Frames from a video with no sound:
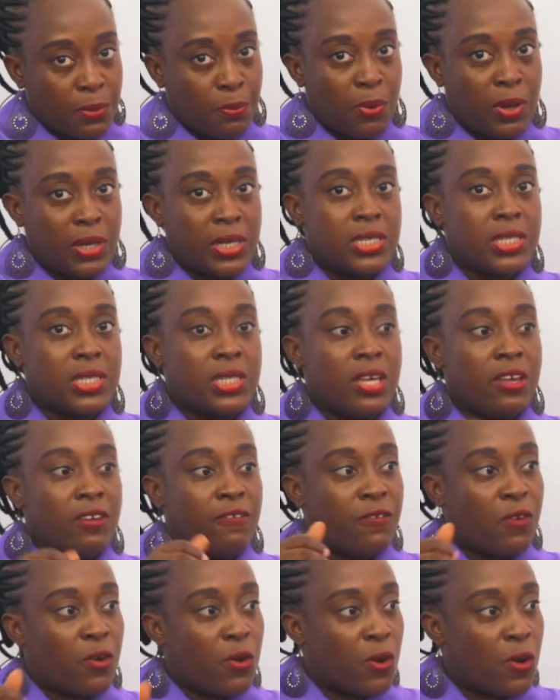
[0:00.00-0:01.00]
policy
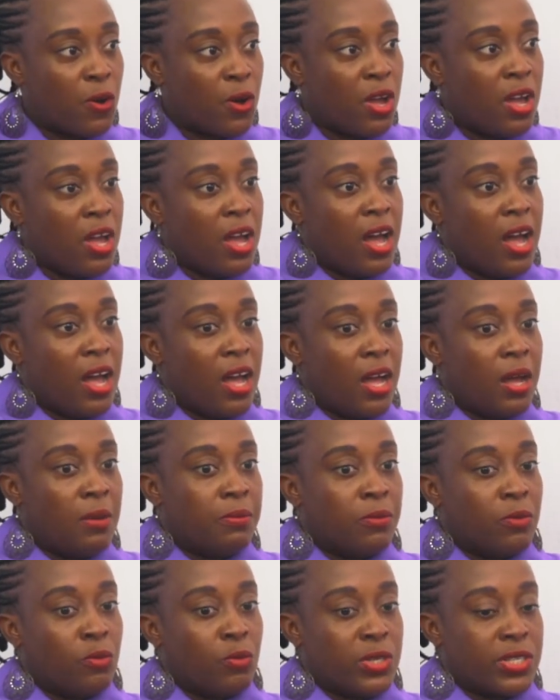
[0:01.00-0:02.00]
for
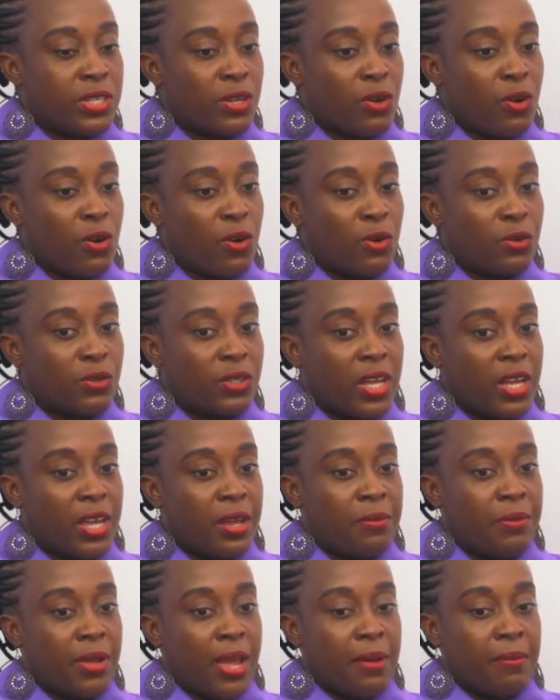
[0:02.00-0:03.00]
what's it called?
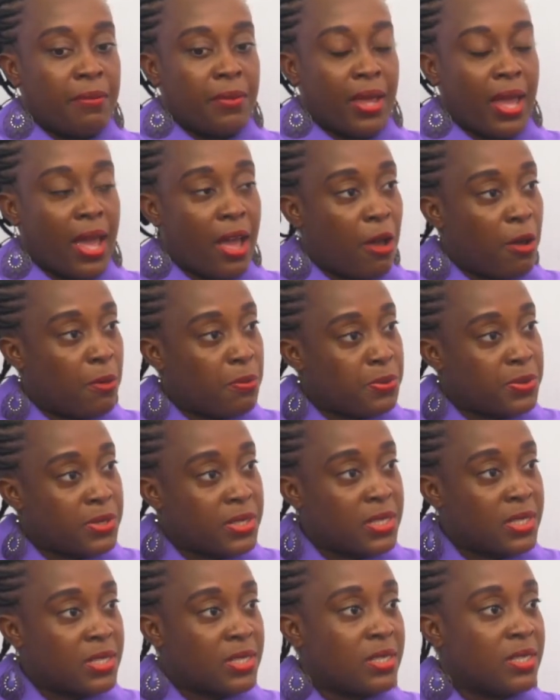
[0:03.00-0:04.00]

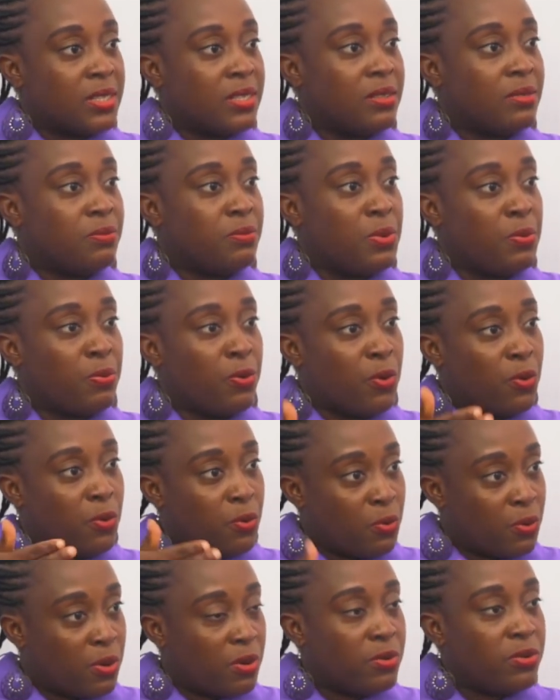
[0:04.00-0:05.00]
Helps people
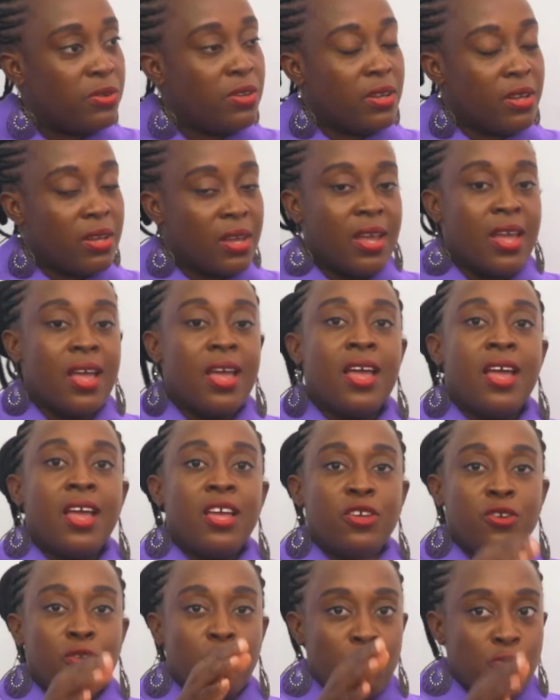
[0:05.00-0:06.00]
who,
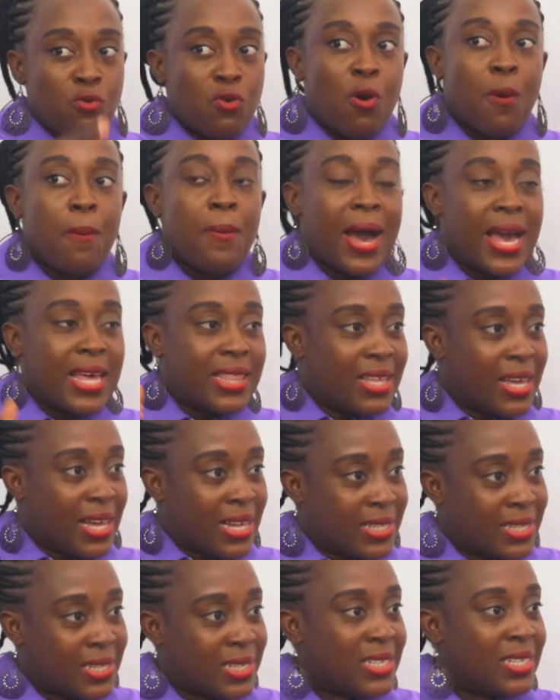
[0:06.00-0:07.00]
you go by
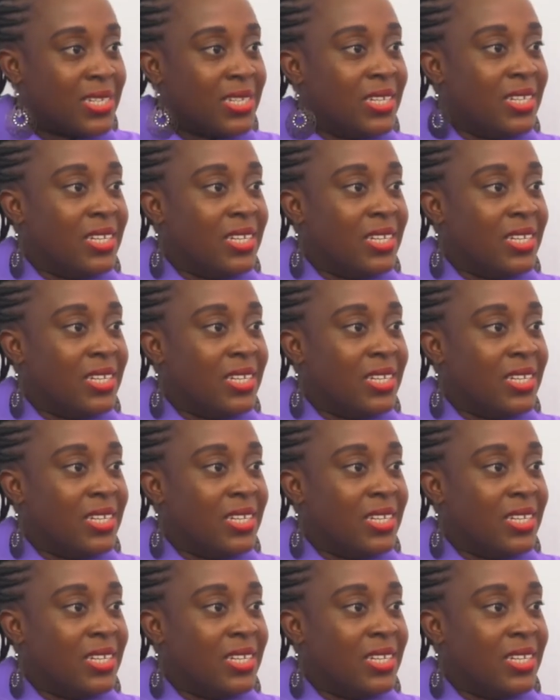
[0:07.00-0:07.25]
that.